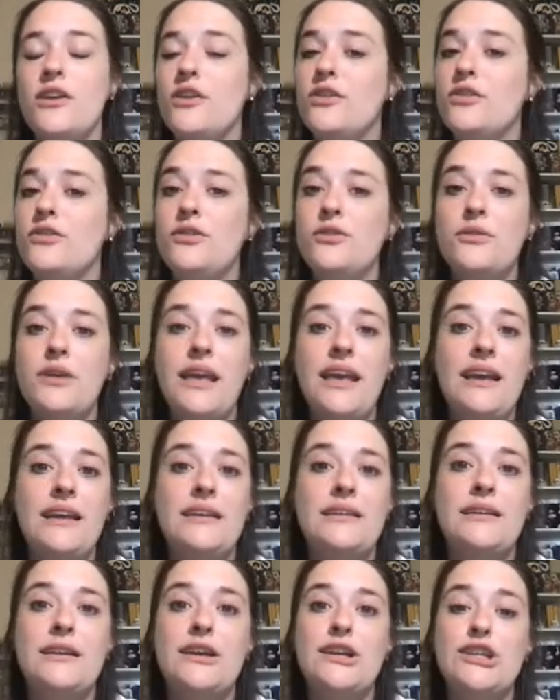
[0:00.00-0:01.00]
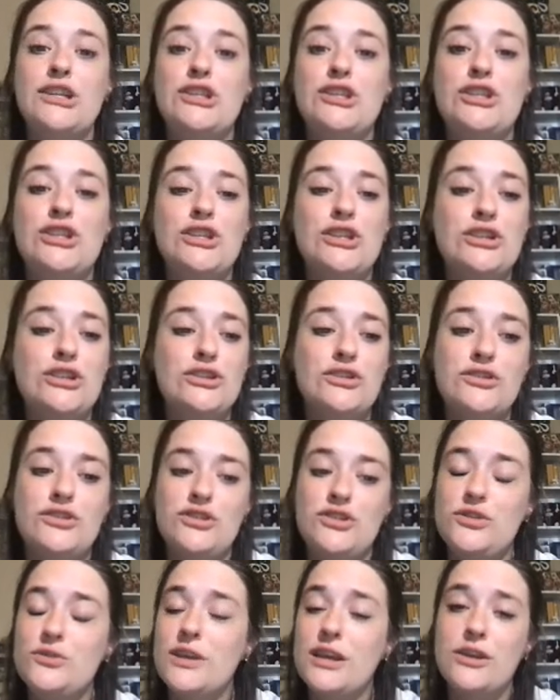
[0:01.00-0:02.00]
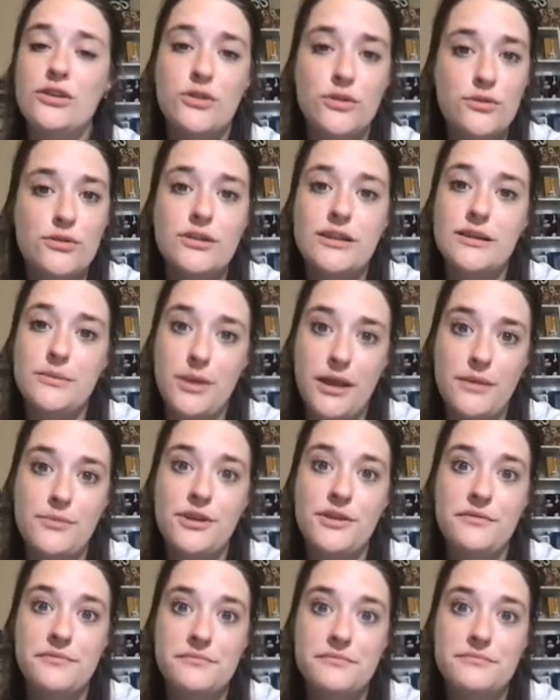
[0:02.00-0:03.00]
you can Google it, baby.